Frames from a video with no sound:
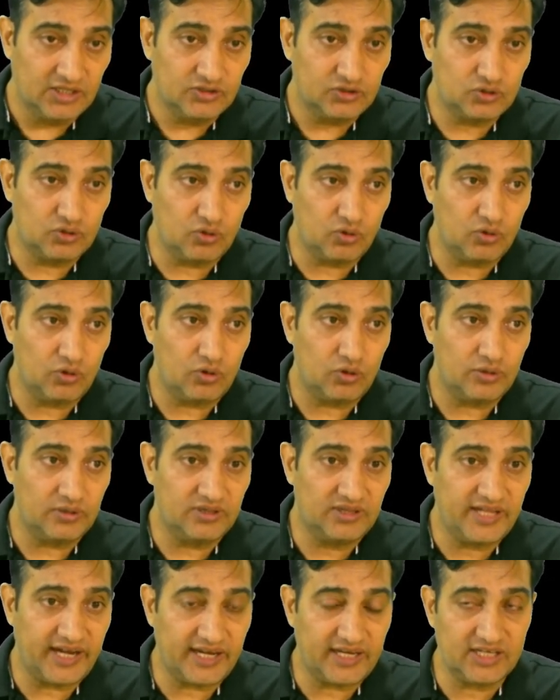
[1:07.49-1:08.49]
So
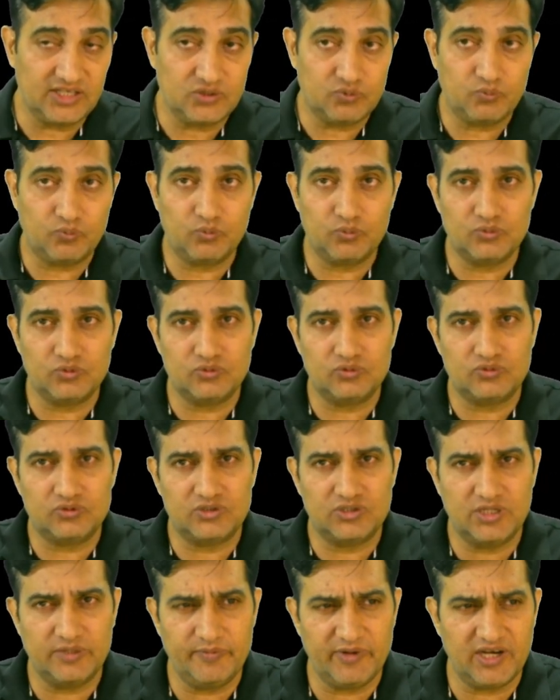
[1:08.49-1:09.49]
that is
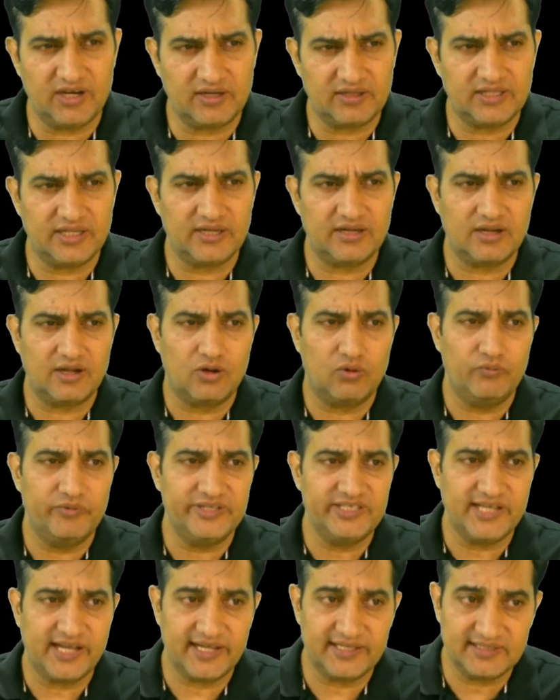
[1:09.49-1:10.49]
similar thing
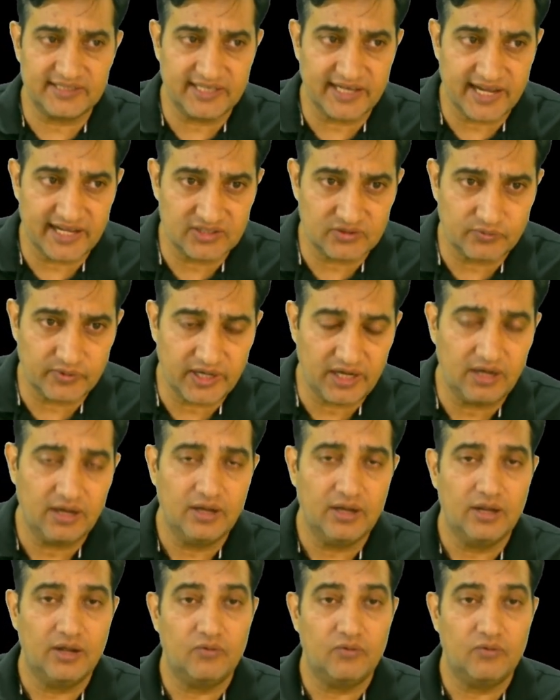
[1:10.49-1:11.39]
with hashing as well.